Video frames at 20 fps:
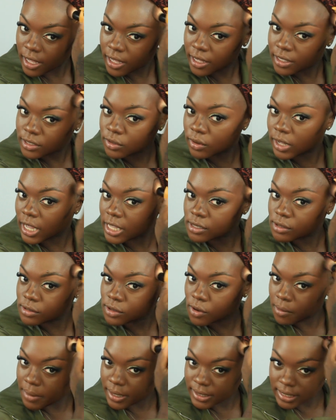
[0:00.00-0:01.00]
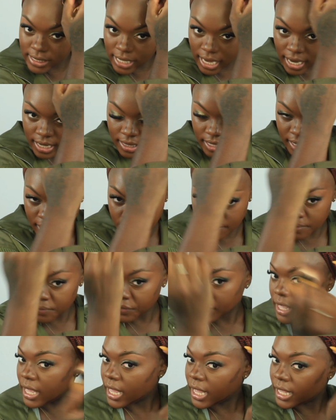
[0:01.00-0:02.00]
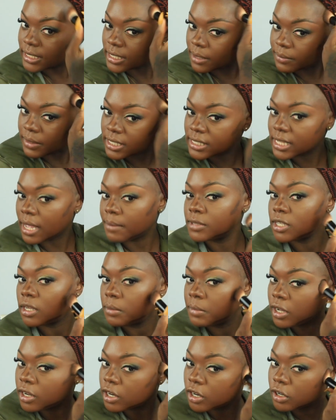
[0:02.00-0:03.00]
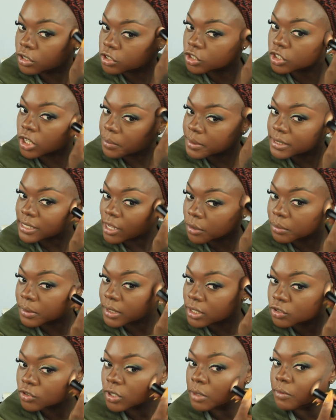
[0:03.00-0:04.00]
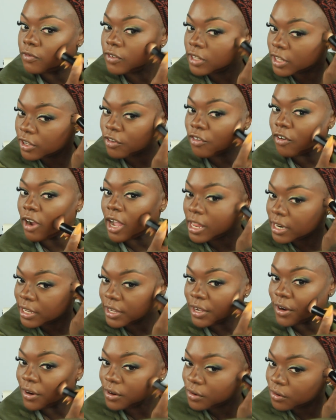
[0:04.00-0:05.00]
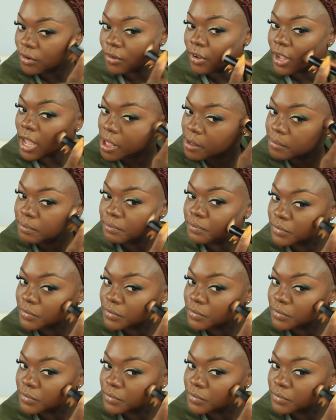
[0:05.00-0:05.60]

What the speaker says: So guess who's going back to Thailand? Except this time it's going to be a girls trip. It's not going to be a trip full of crying and curling, okay?